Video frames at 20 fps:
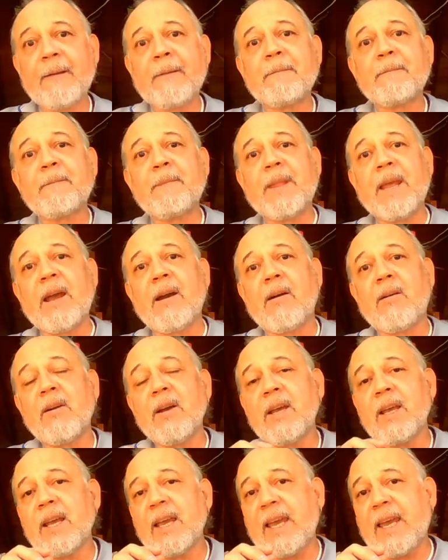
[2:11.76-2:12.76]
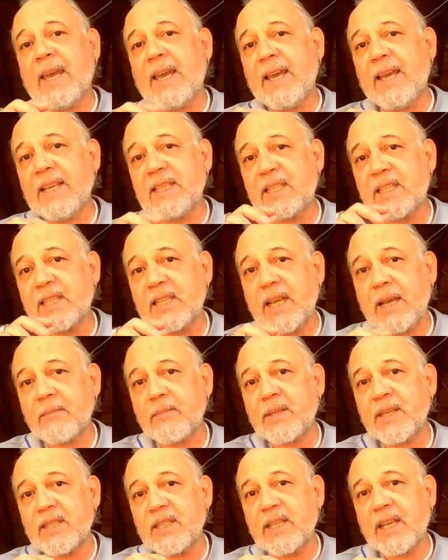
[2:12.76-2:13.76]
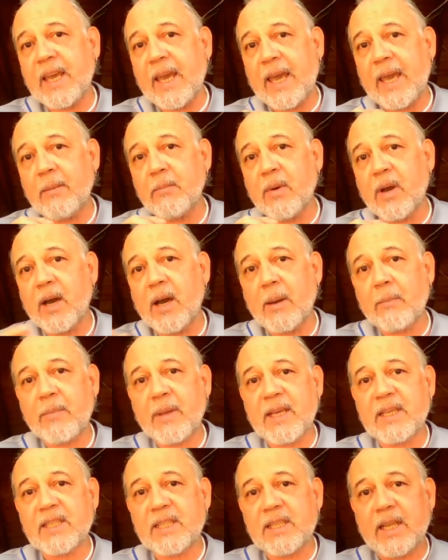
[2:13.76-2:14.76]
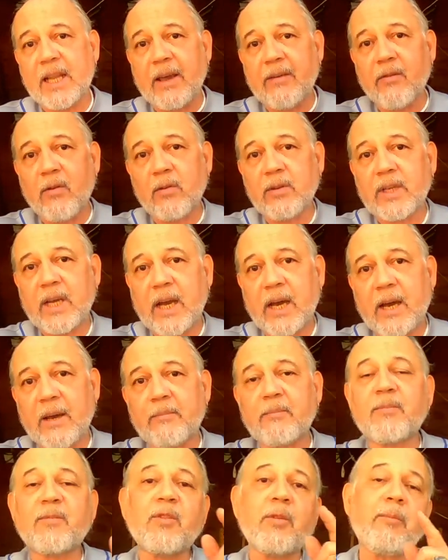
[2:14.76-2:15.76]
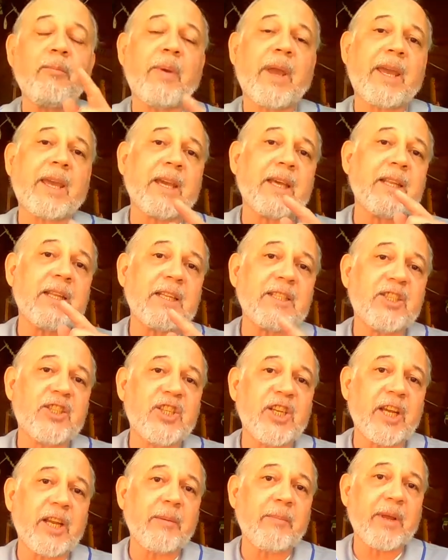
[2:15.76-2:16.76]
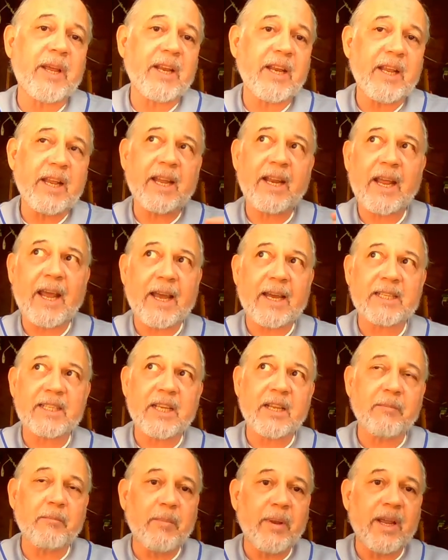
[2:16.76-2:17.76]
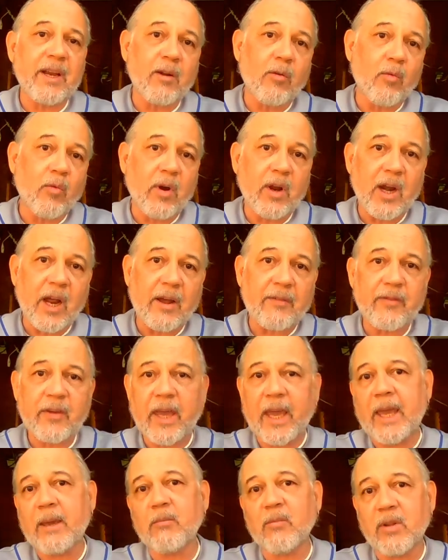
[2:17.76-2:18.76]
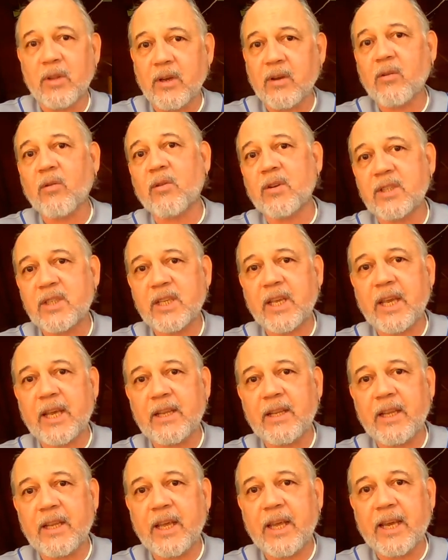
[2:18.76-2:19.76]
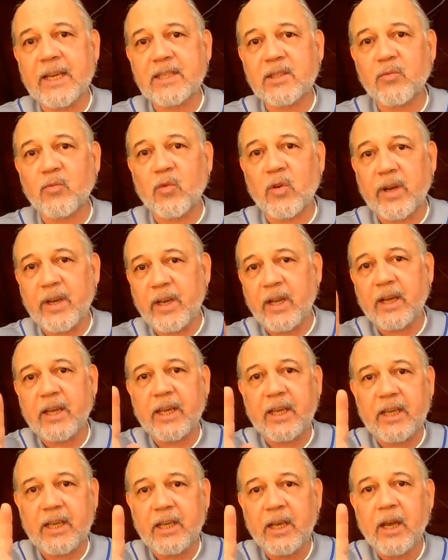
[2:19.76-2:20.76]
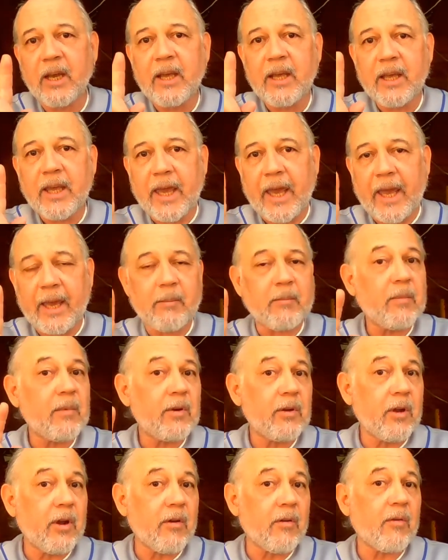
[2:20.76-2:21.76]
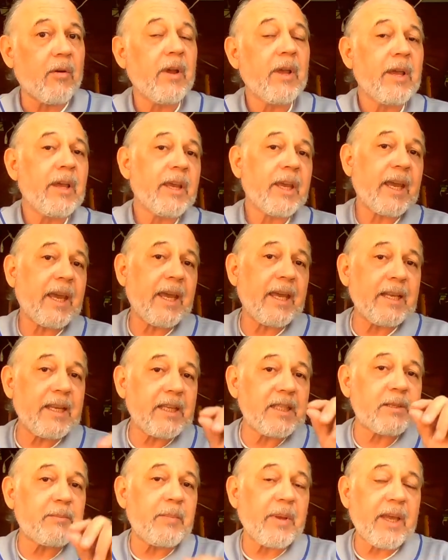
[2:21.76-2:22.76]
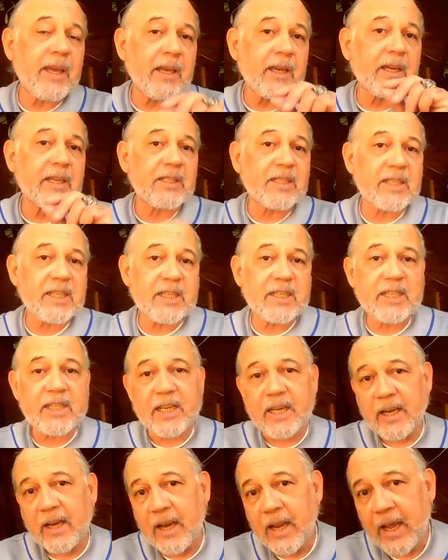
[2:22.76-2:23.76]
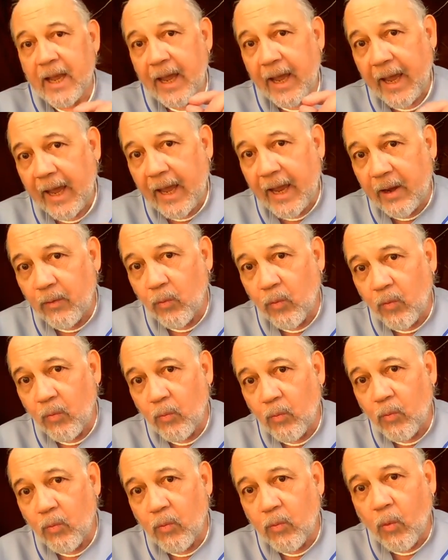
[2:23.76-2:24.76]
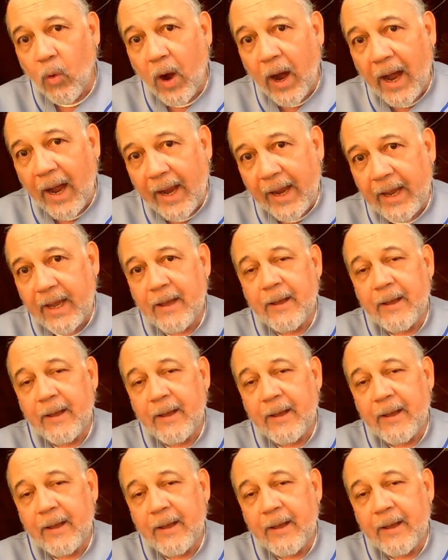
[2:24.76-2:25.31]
Now, he's stepped his game up. He's leveled up to make it legitimate. It hasn't been a one-off game. Well, of course, Kenley gets one lucky game. No, Kenley's being consistent. And why?